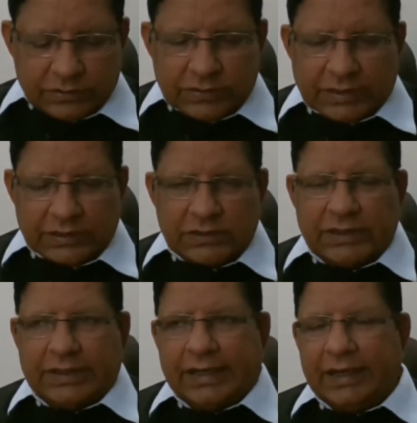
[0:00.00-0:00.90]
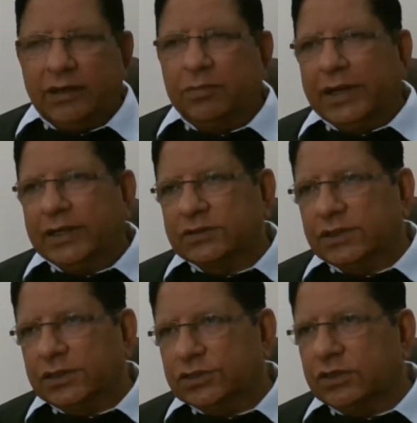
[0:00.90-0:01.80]
that is the retail bank, the
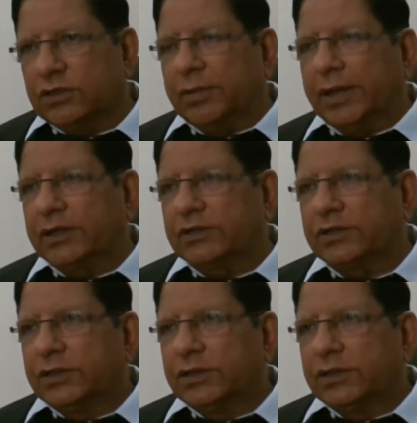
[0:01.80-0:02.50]
regional bank,